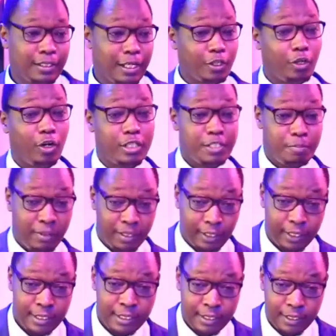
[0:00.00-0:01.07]
That God's
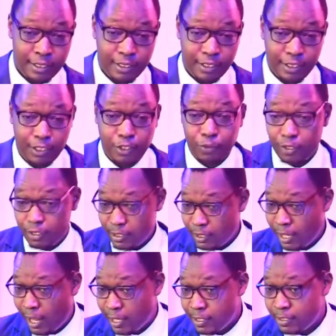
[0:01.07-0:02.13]
spirit dwells
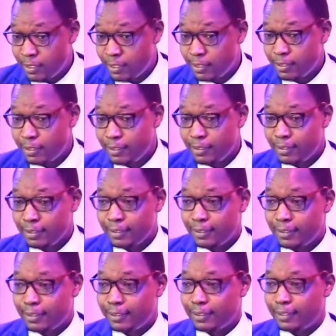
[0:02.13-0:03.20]
in us.
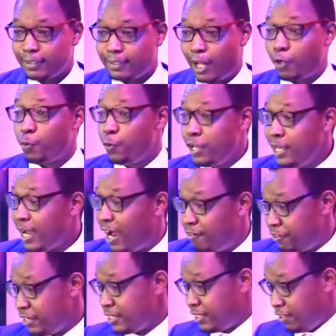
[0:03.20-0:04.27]
That we
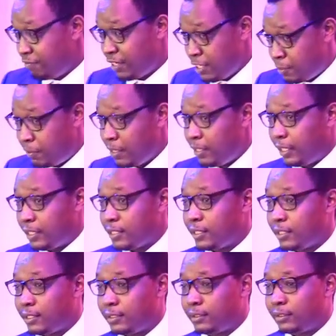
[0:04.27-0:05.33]
have received his spirit.
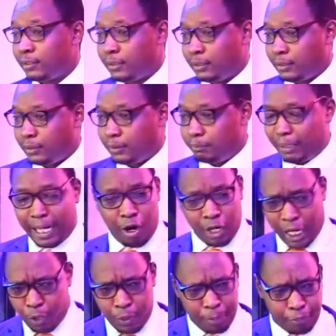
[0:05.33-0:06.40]
But how
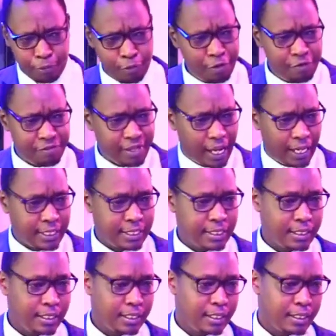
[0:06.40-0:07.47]
can we prove that?